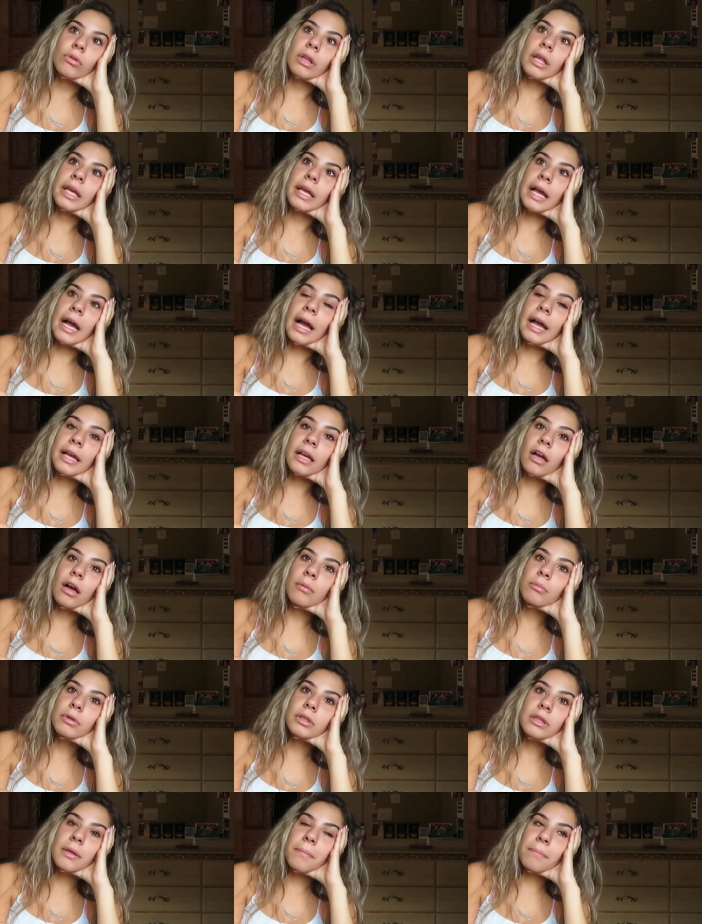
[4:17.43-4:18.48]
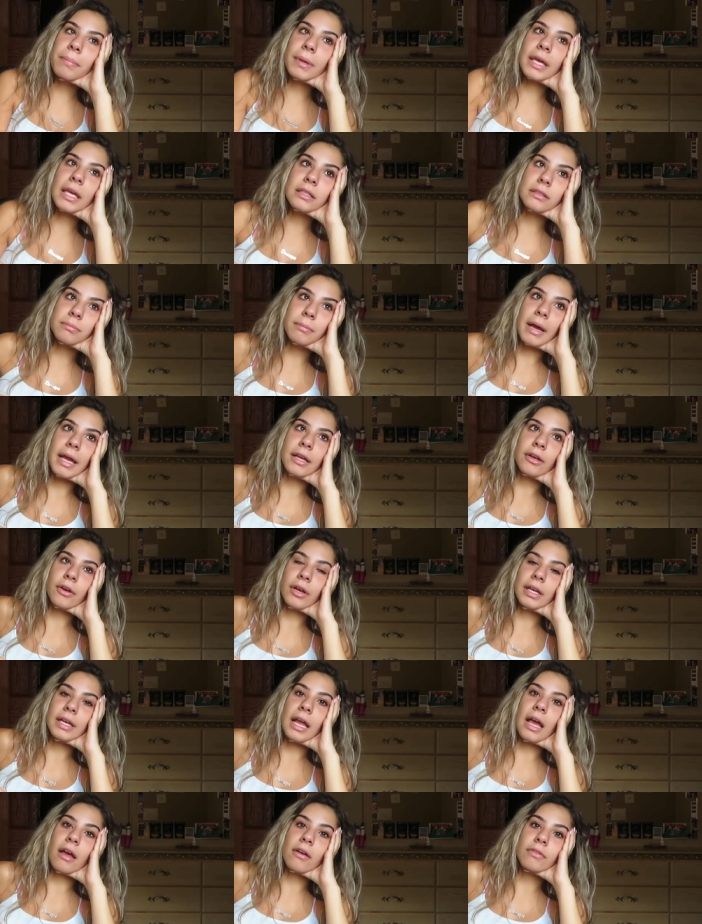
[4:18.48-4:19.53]
Like I come with the biggest
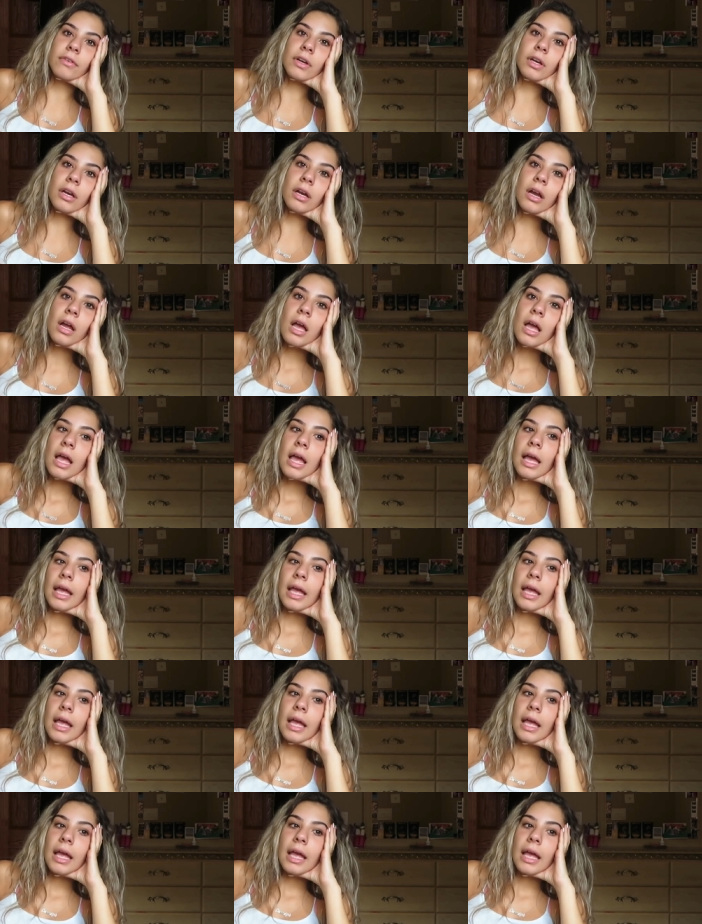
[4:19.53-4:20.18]
migraine ever